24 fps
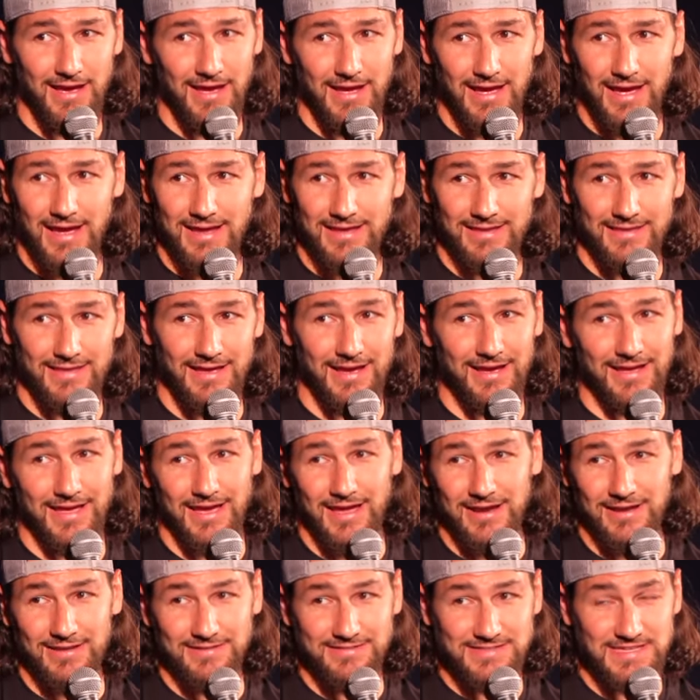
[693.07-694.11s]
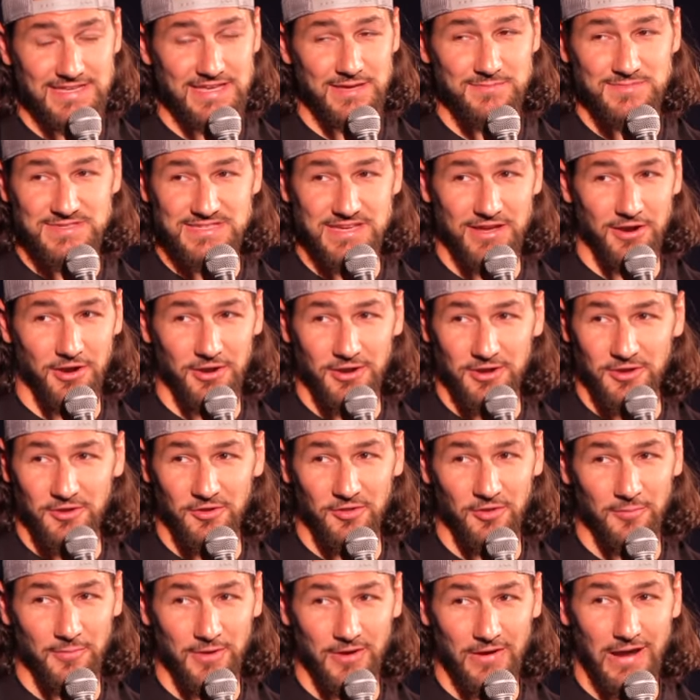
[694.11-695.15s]
I got a TMZ
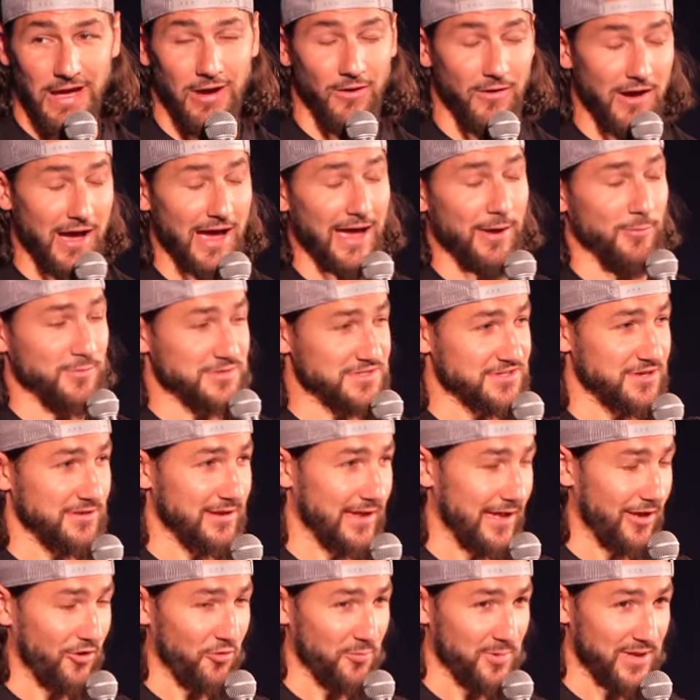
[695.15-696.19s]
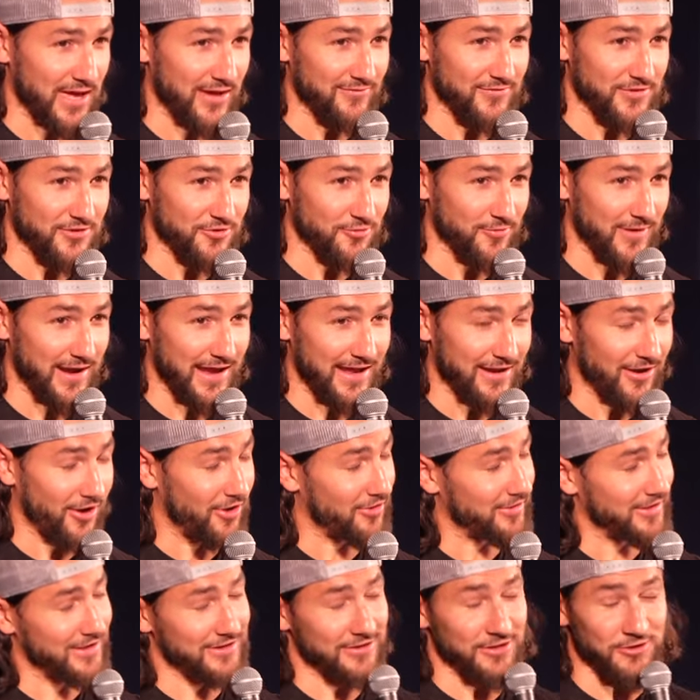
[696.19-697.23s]
article about how I was going to help Kevin Durant.
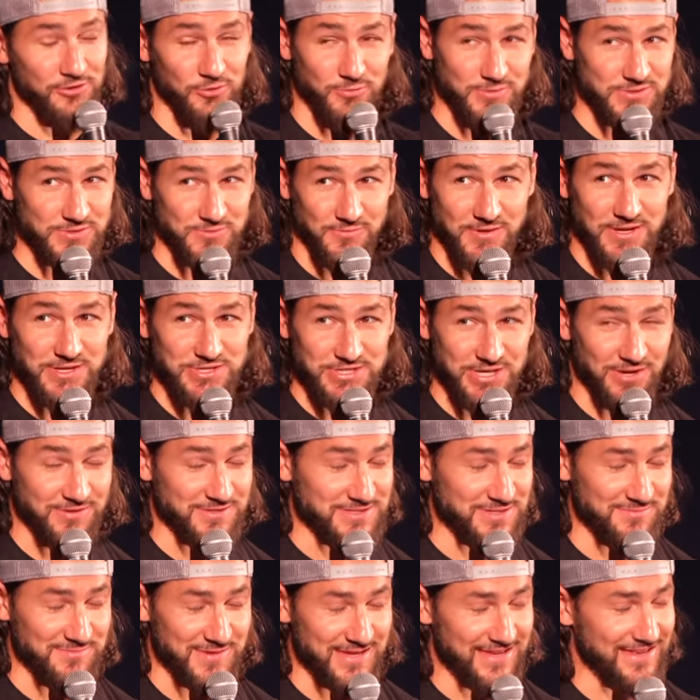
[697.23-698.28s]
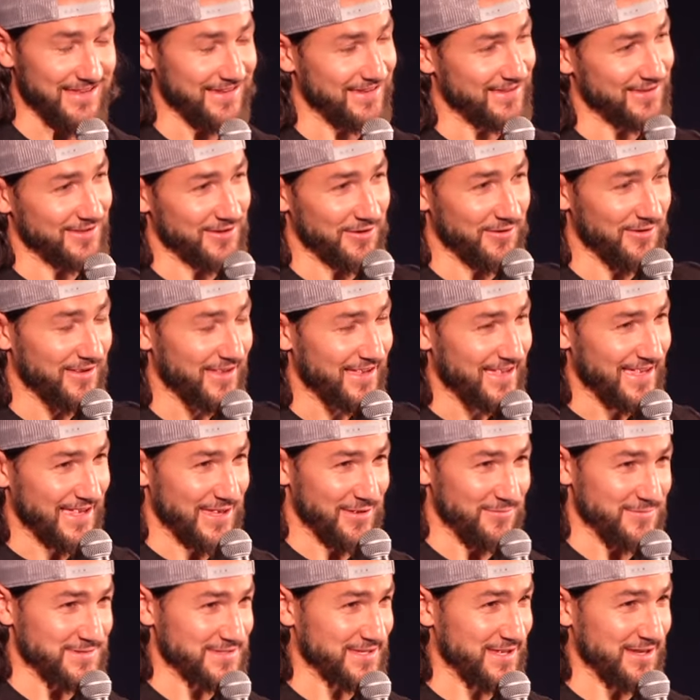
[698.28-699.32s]
All he had to do was reach out to me, and you know
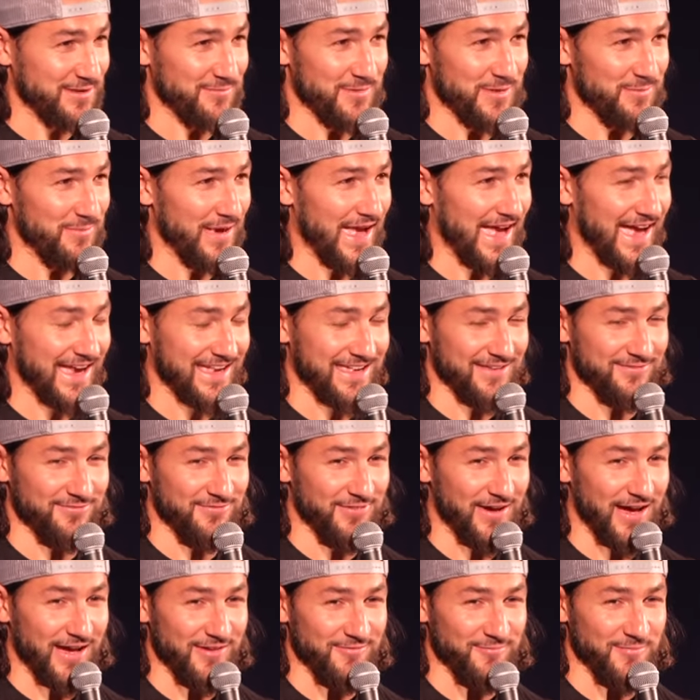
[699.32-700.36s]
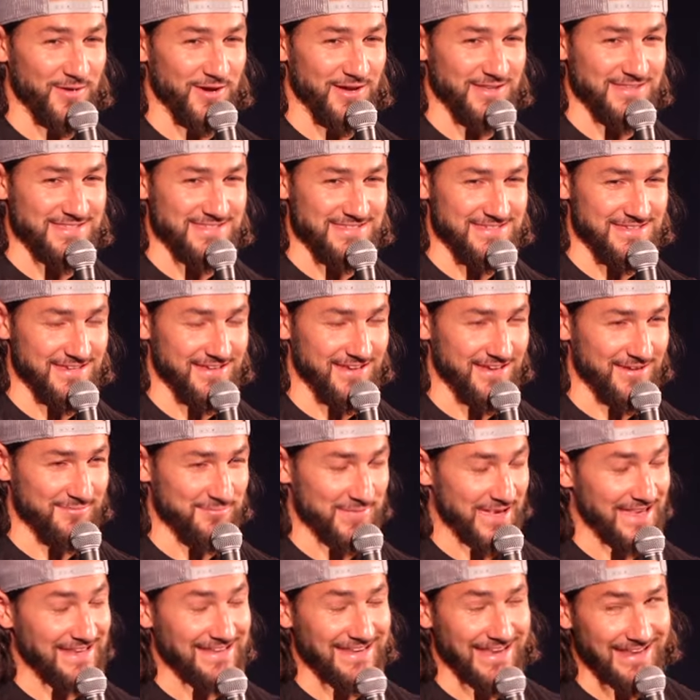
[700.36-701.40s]
he was going to be back in 5 months.
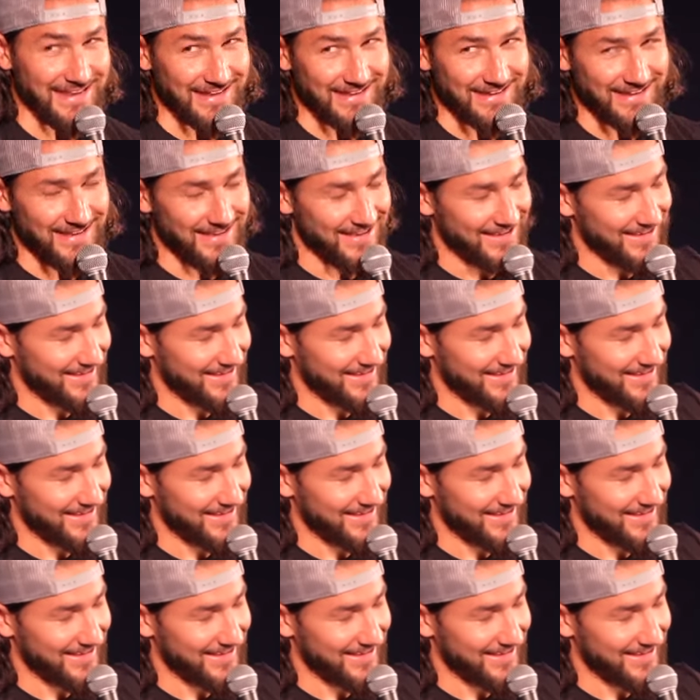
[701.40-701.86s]
So he wrestling.